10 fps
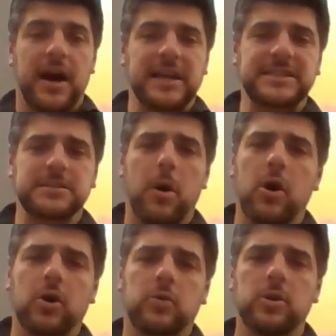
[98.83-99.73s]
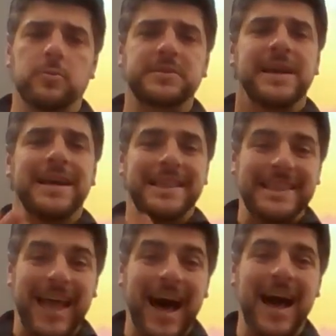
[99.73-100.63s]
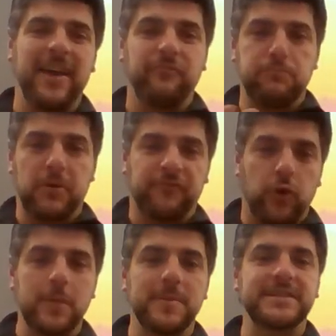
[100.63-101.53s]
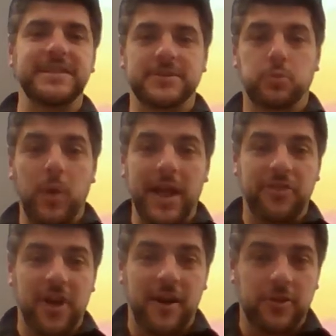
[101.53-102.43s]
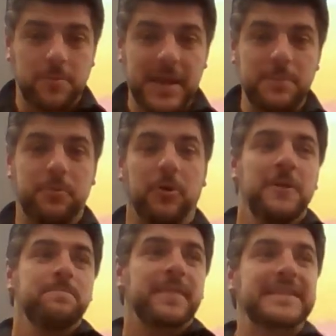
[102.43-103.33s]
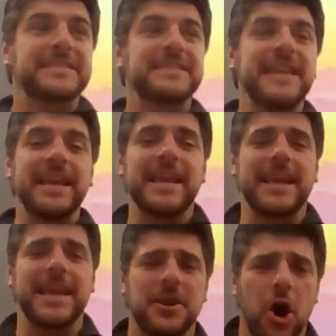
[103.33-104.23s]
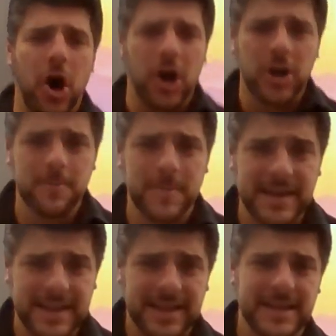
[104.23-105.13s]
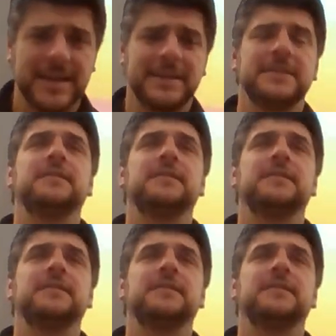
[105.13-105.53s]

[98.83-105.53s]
small groups, live performances with other people, singing in harmony.